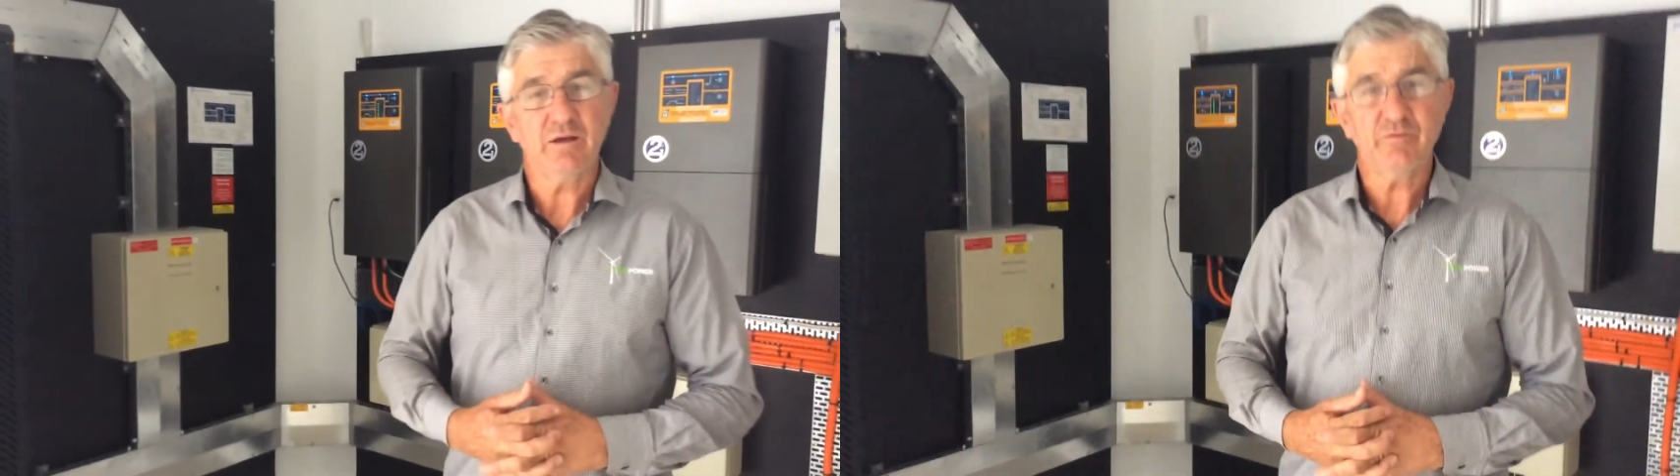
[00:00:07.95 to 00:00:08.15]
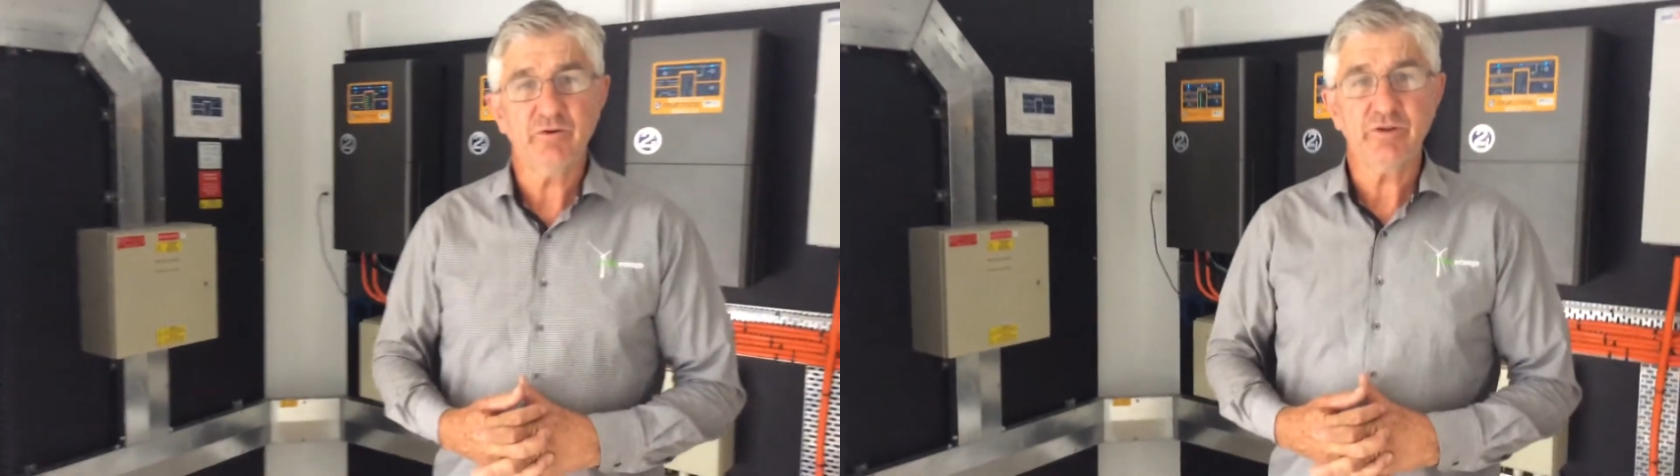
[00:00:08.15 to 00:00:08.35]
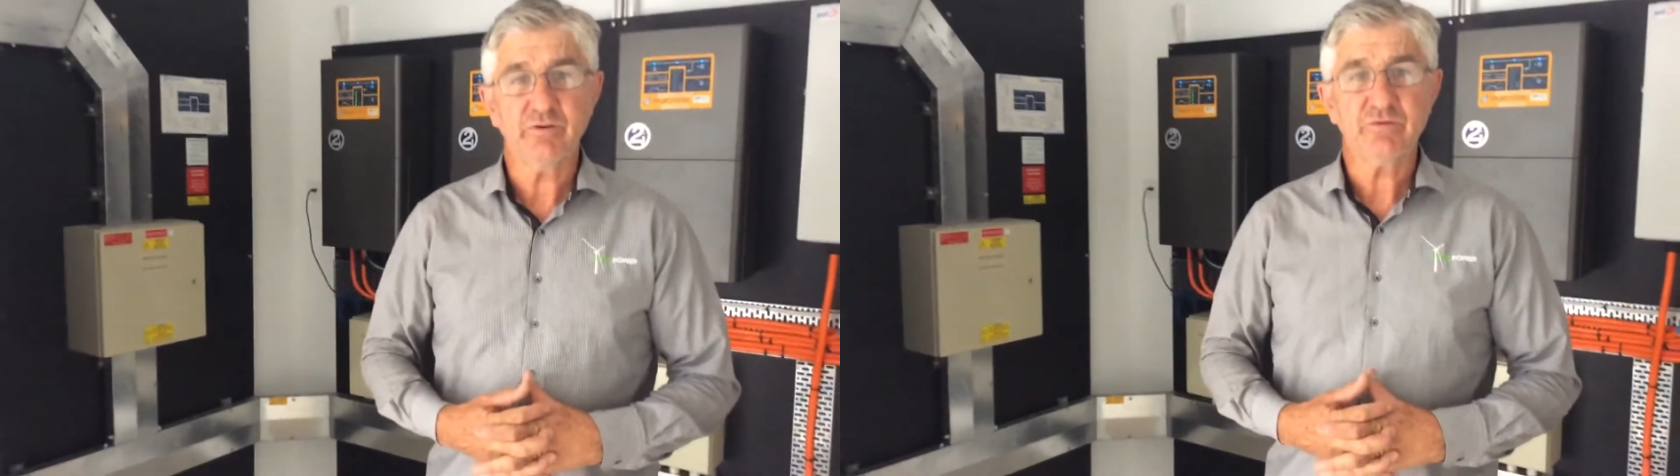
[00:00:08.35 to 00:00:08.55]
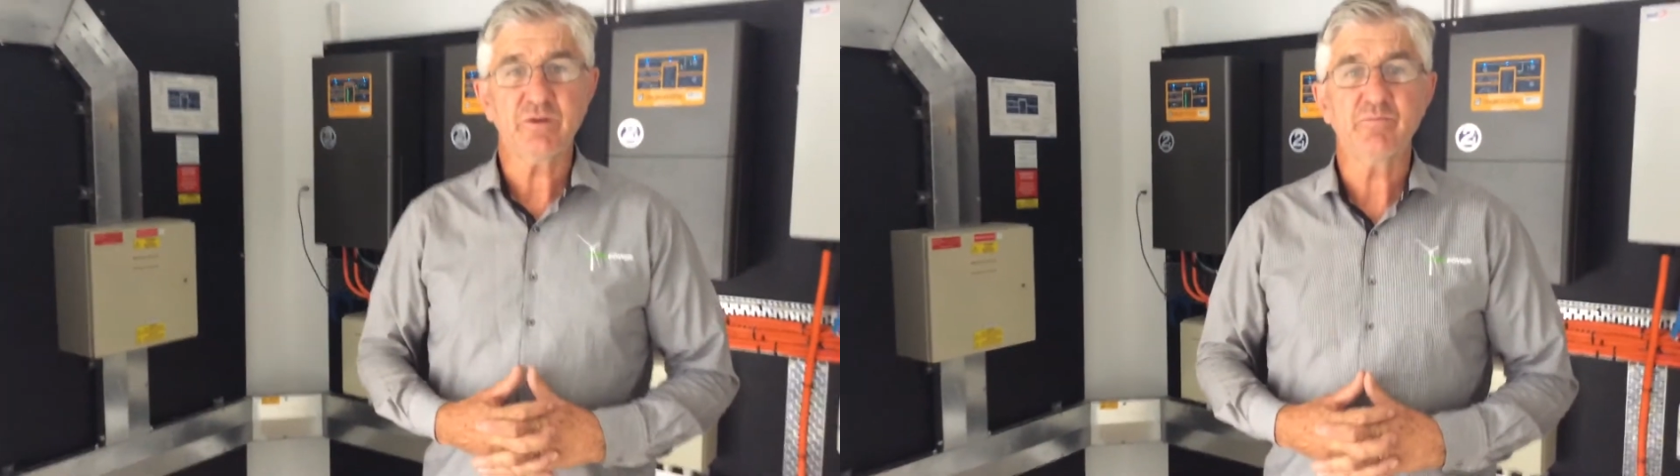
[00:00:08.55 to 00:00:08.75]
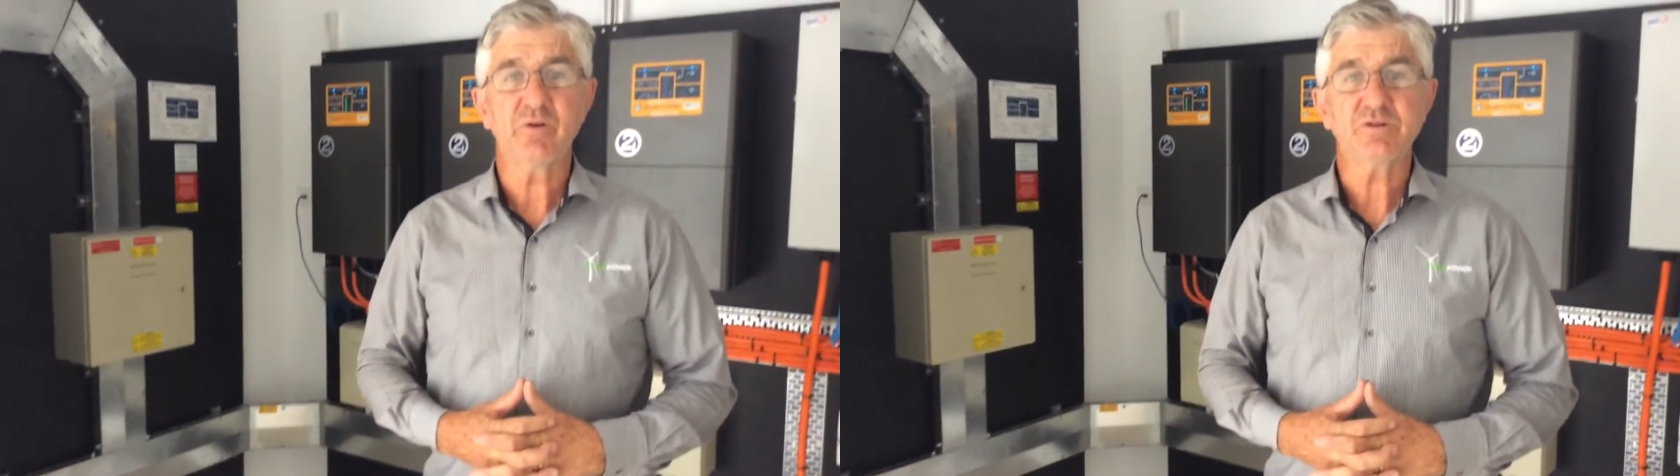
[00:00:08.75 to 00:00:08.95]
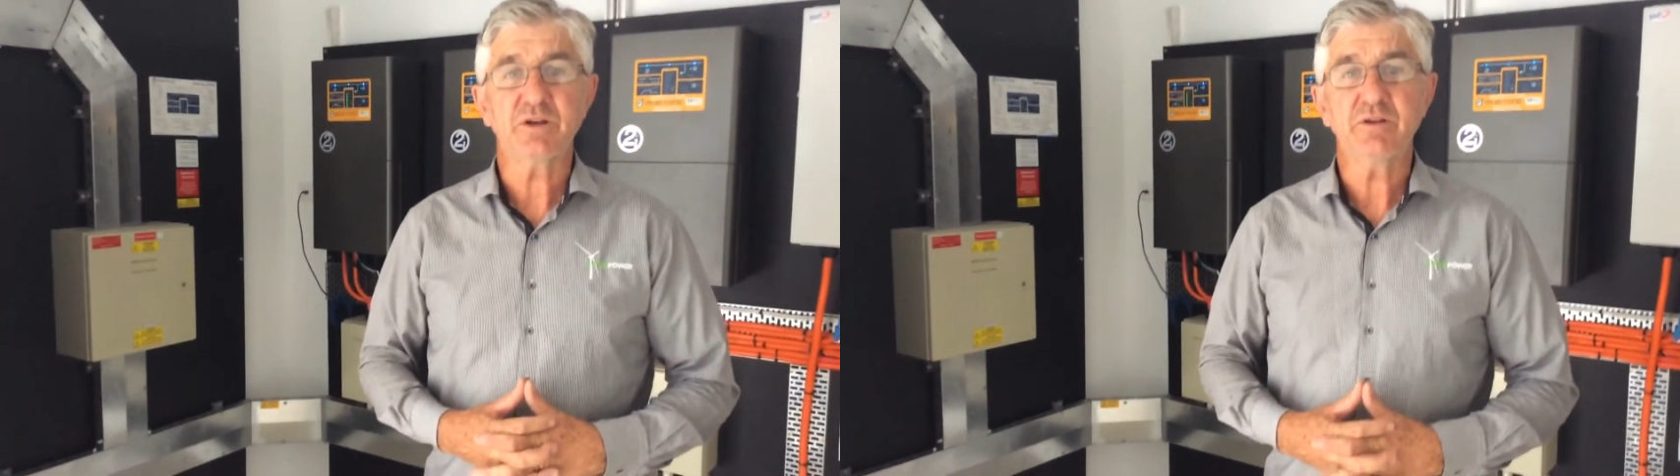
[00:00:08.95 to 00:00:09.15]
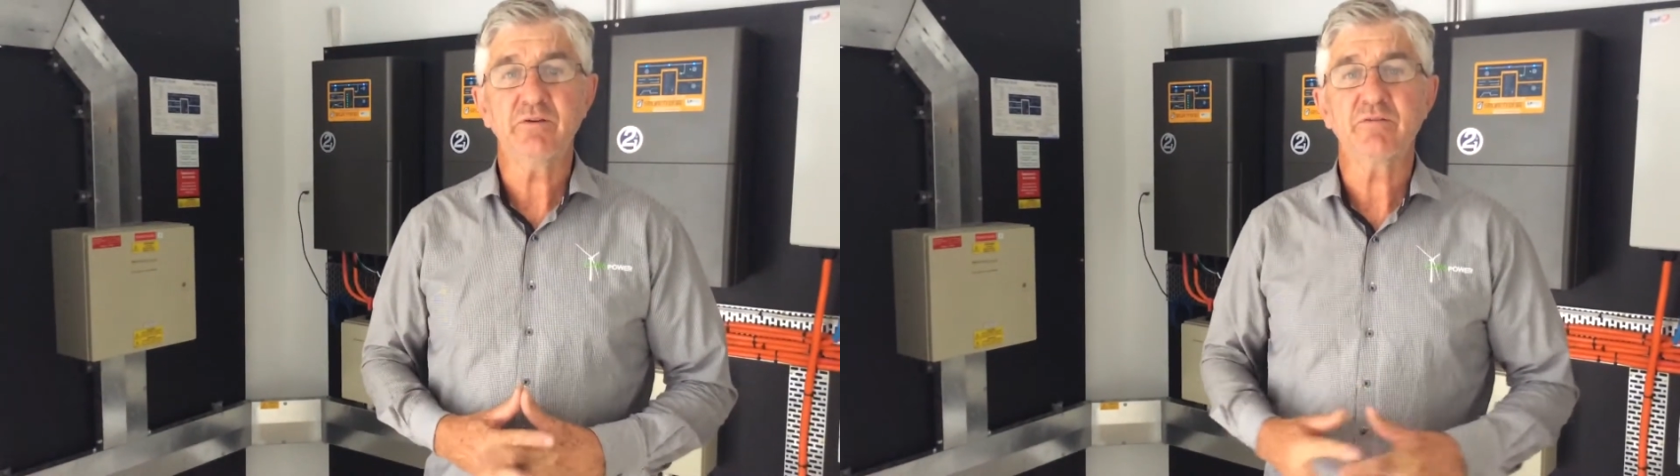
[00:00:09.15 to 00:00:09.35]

very interesting project here in